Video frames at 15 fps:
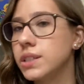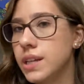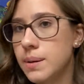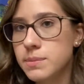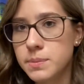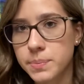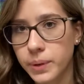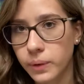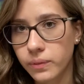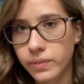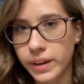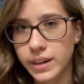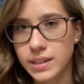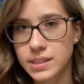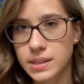time to build
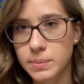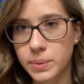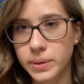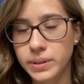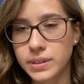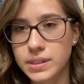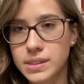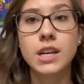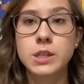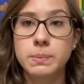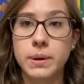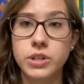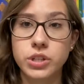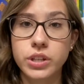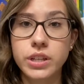fantasy books,
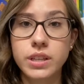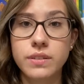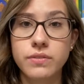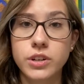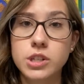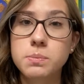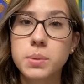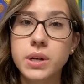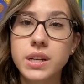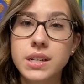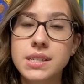especially in the first book in a